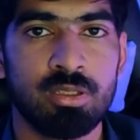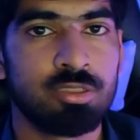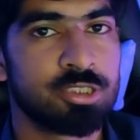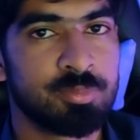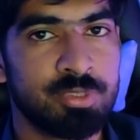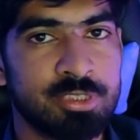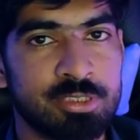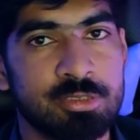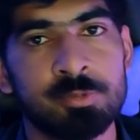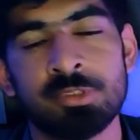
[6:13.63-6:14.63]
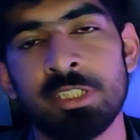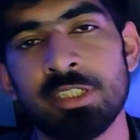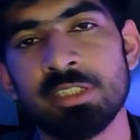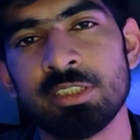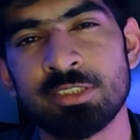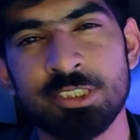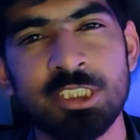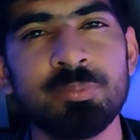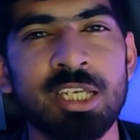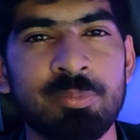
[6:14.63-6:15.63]
Simply stating, the
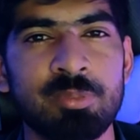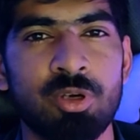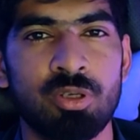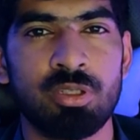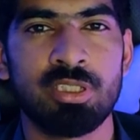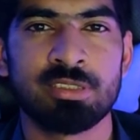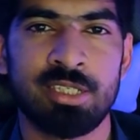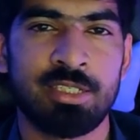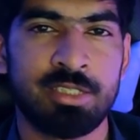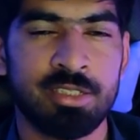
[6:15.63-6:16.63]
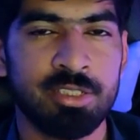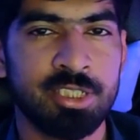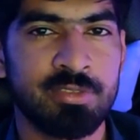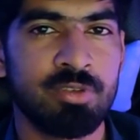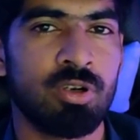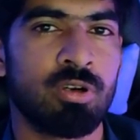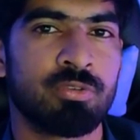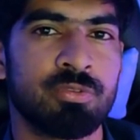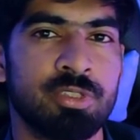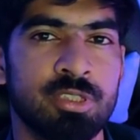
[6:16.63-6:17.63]
TCP-IP model is an alternative of
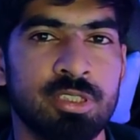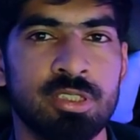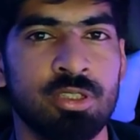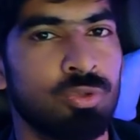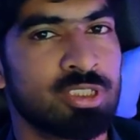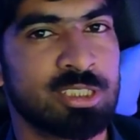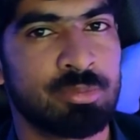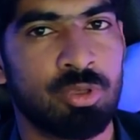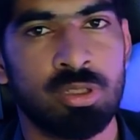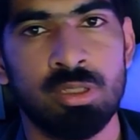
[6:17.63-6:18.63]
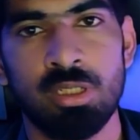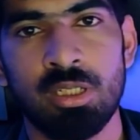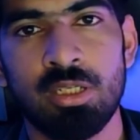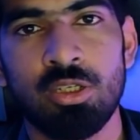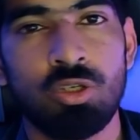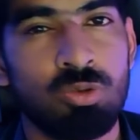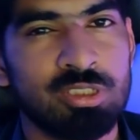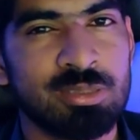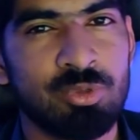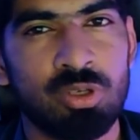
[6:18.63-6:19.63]
the OSI model.
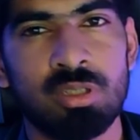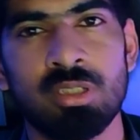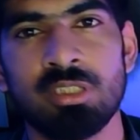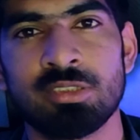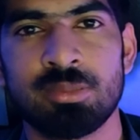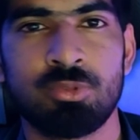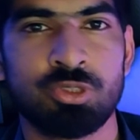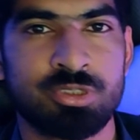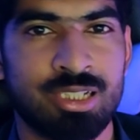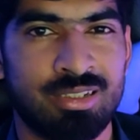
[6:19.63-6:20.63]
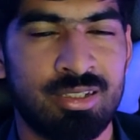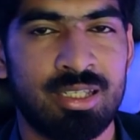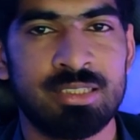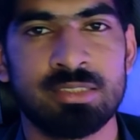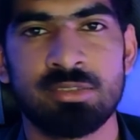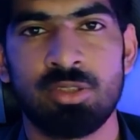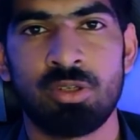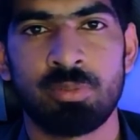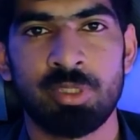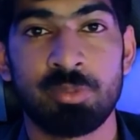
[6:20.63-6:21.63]
OSI model is the most standardized or
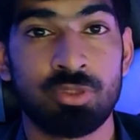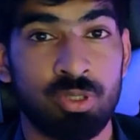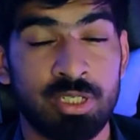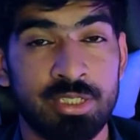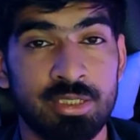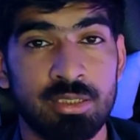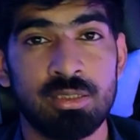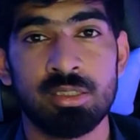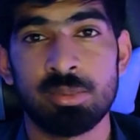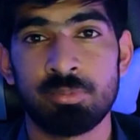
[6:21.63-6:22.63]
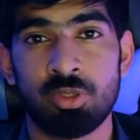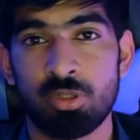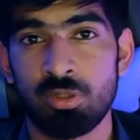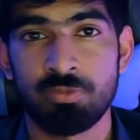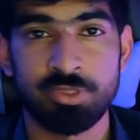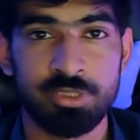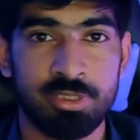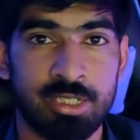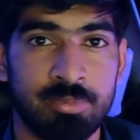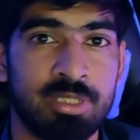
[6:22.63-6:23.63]
maybe theoretical model of the
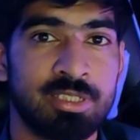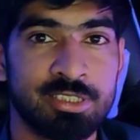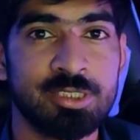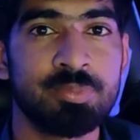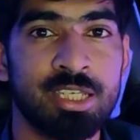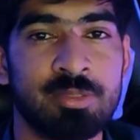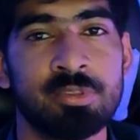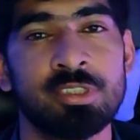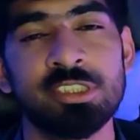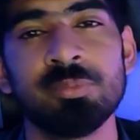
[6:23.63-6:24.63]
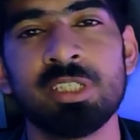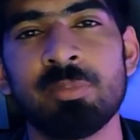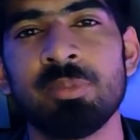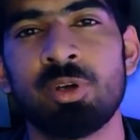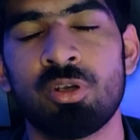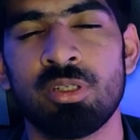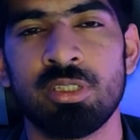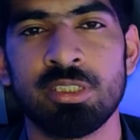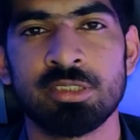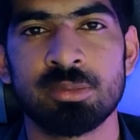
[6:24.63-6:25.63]
internet, but TCP-IP model
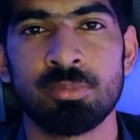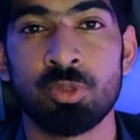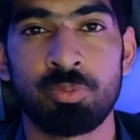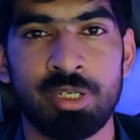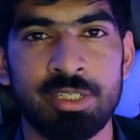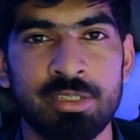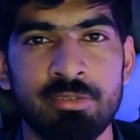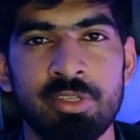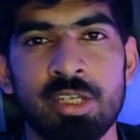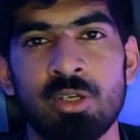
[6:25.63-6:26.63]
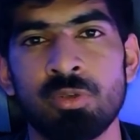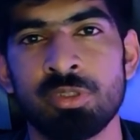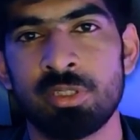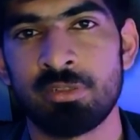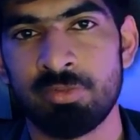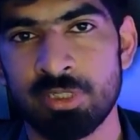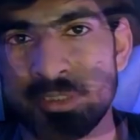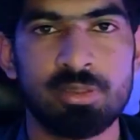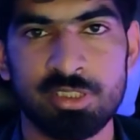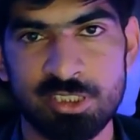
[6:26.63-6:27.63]
is a more practical way how internet works.
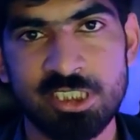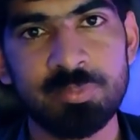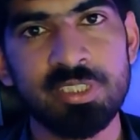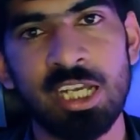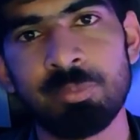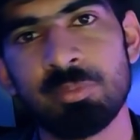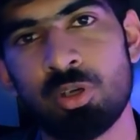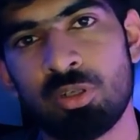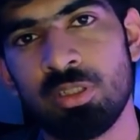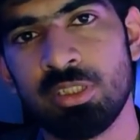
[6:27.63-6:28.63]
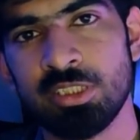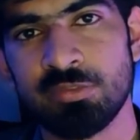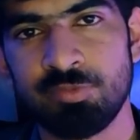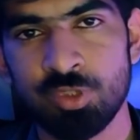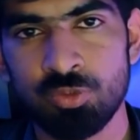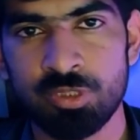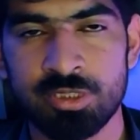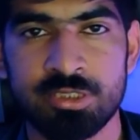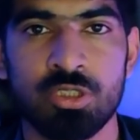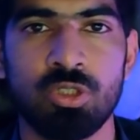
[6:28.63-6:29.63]
The TCP-IP model is few
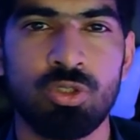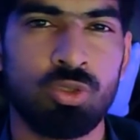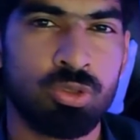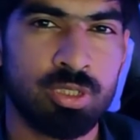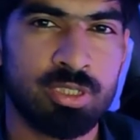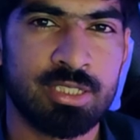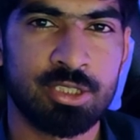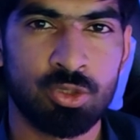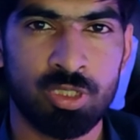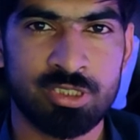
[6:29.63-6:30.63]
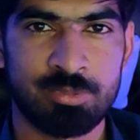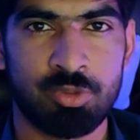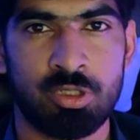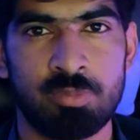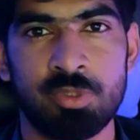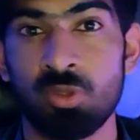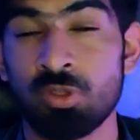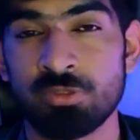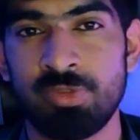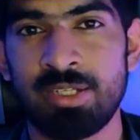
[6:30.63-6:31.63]
years older than the OSI model
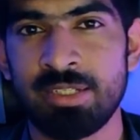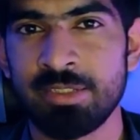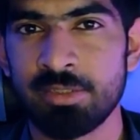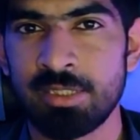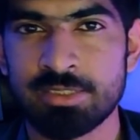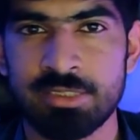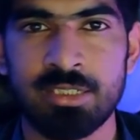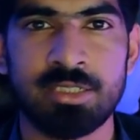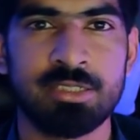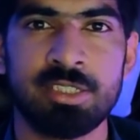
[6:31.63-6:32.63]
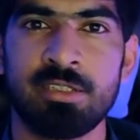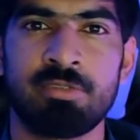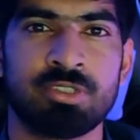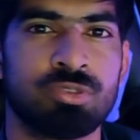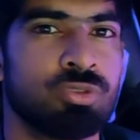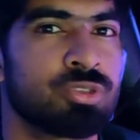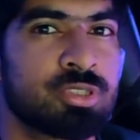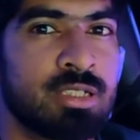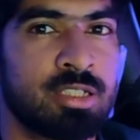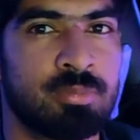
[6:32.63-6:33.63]
because when internet started, there was no
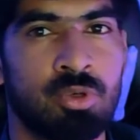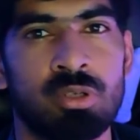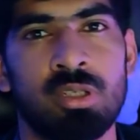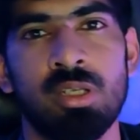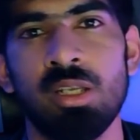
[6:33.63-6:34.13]
standard model